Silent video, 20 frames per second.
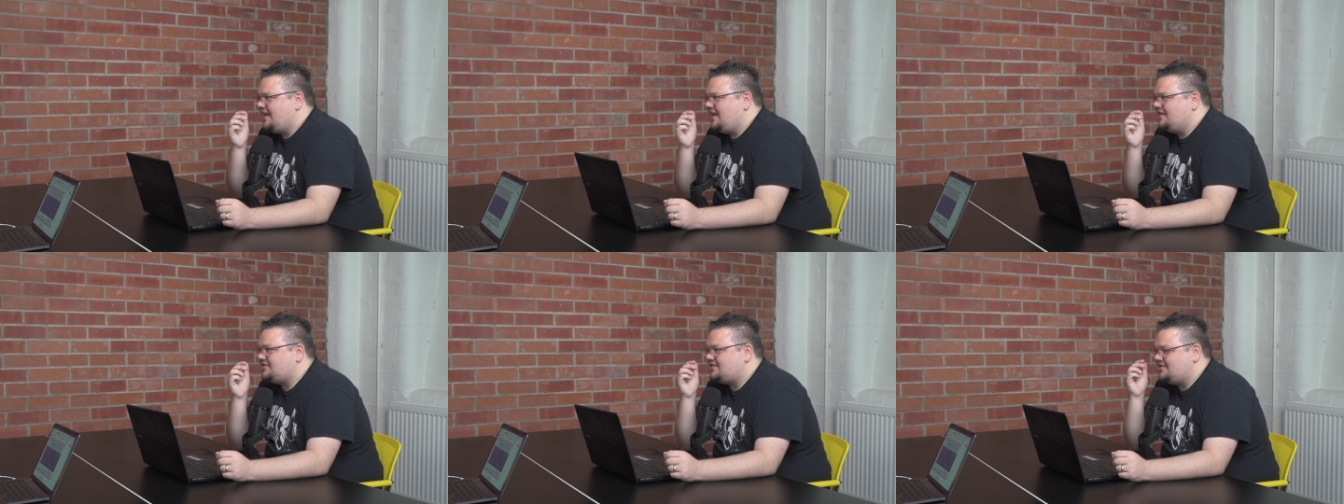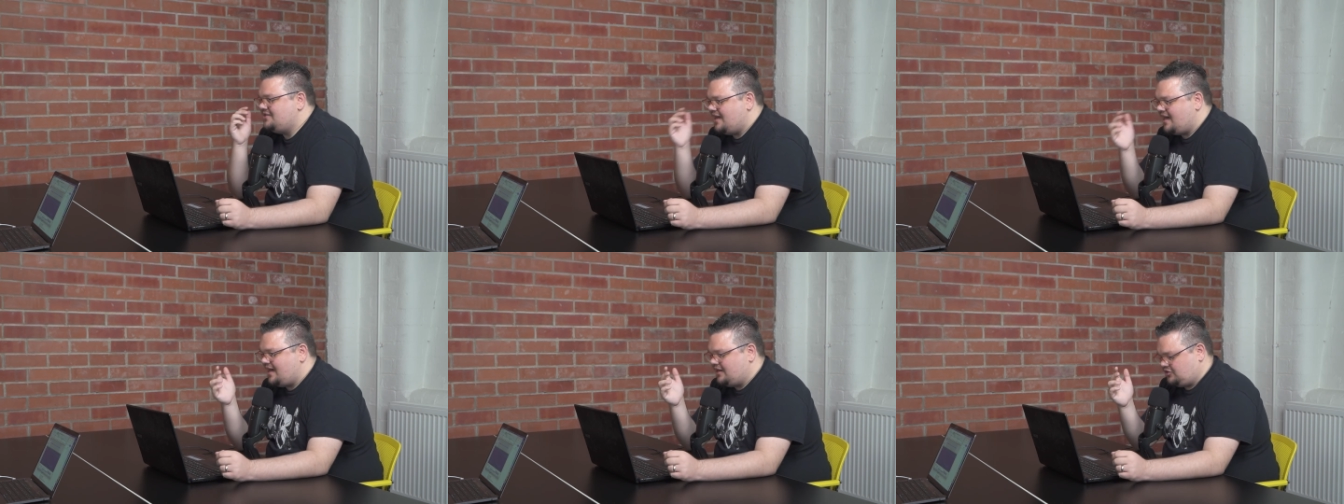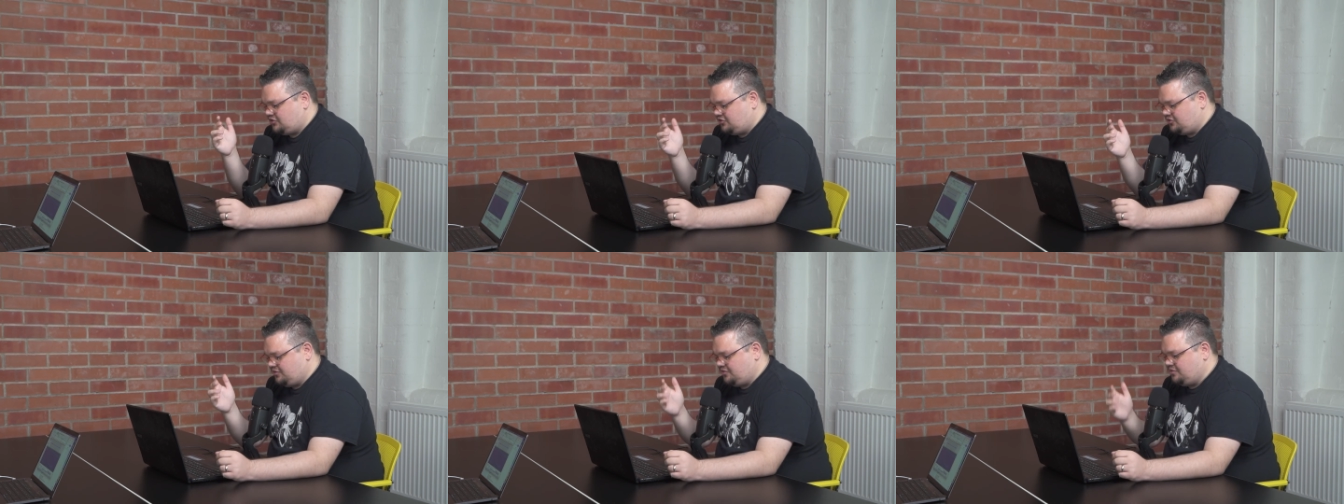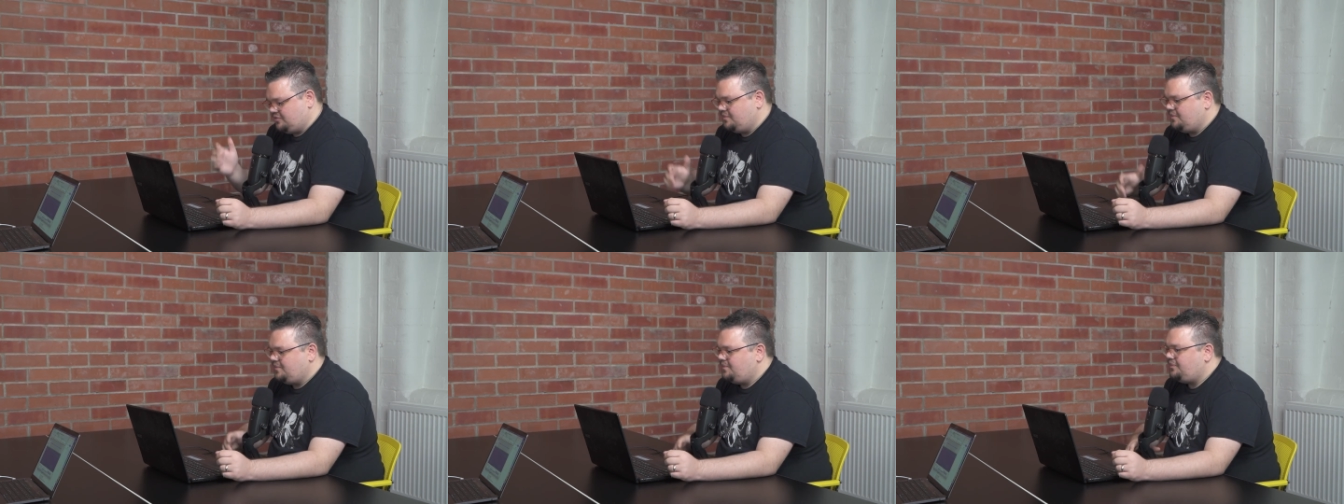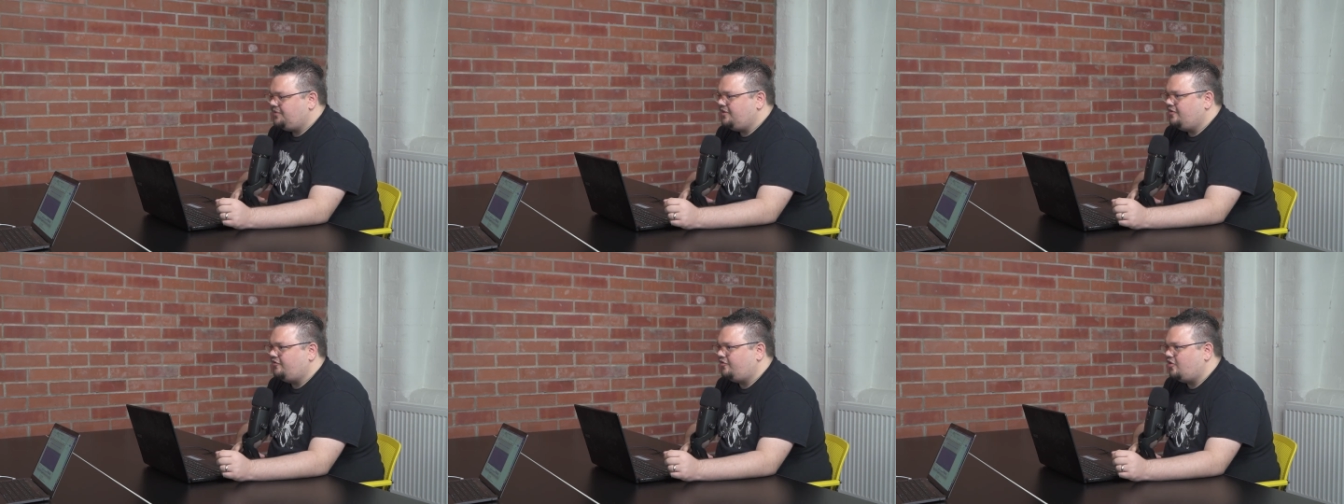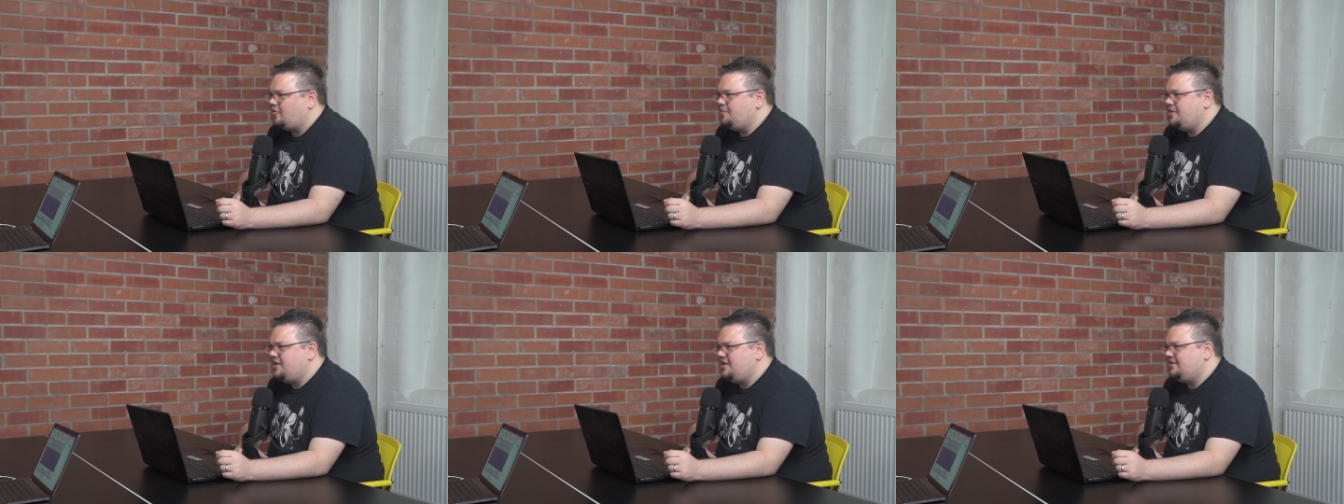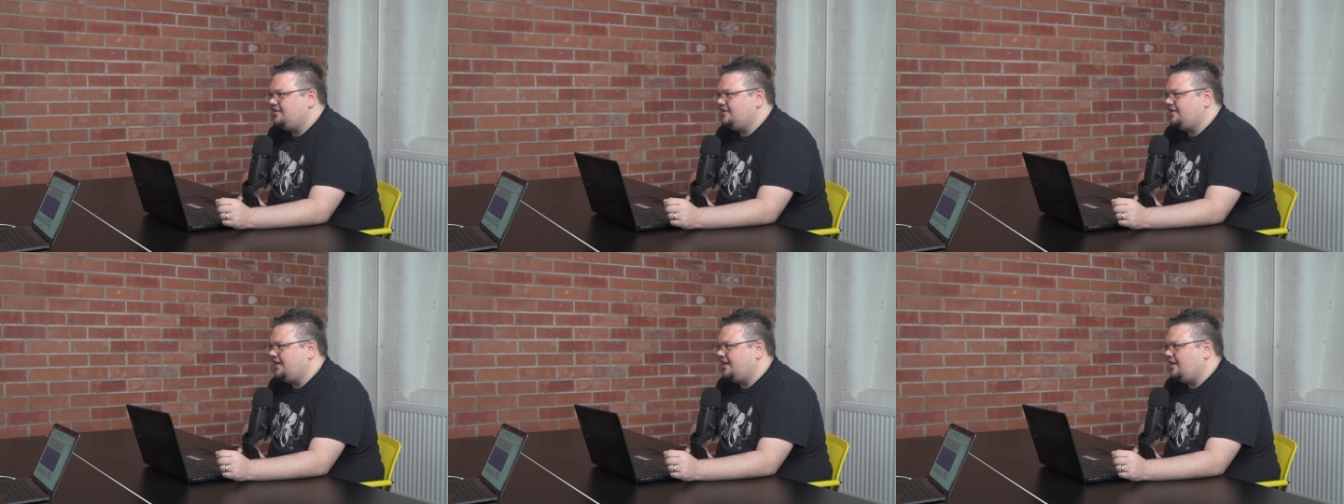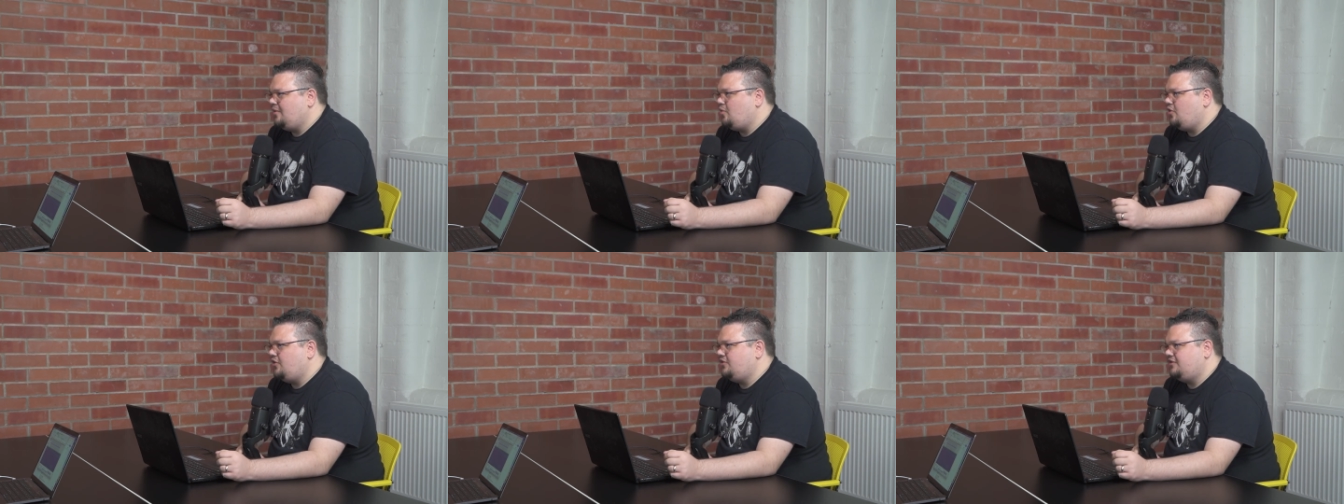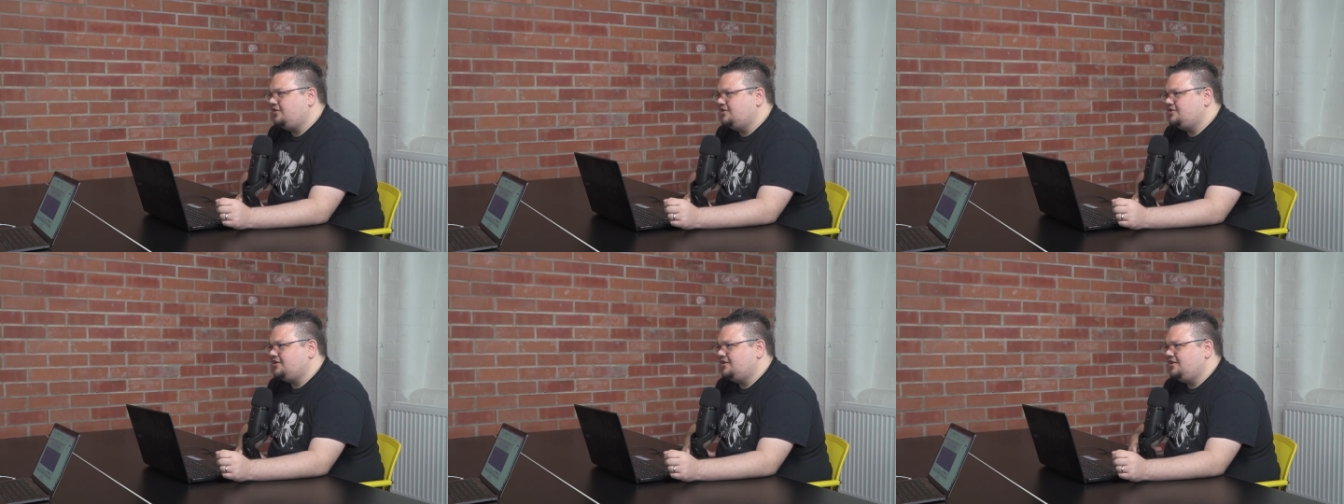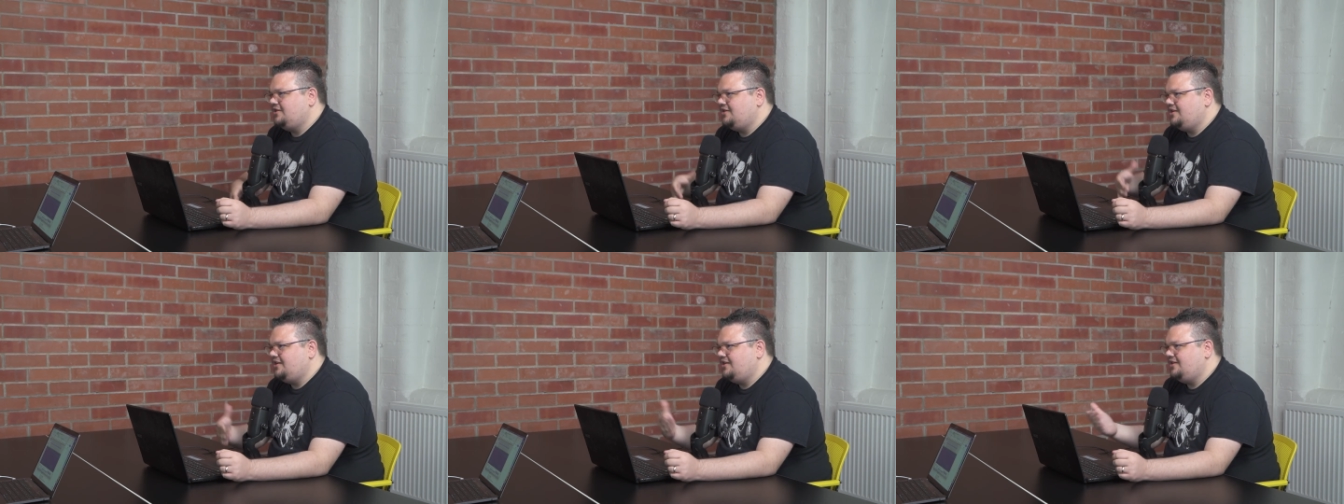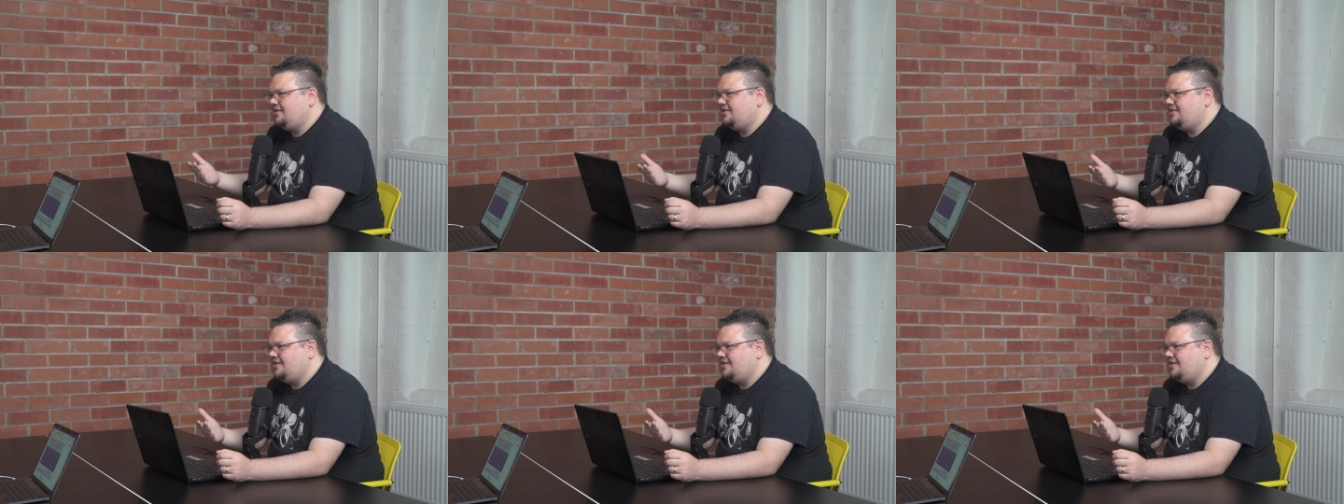it's natural for me to kind of want to say, right,